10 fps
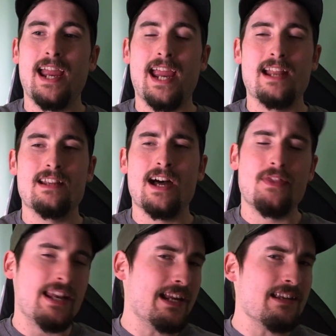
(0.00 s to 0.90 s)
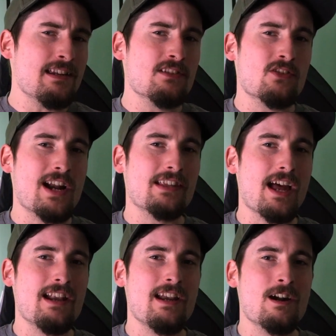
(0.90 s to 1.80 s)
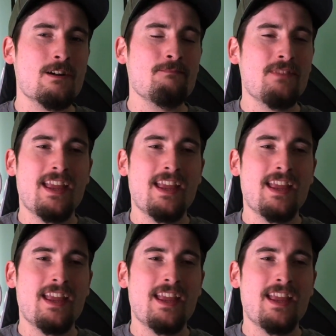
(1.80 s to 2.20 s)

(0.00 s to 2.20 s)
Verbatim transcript: And uh, the nicotine strength on here,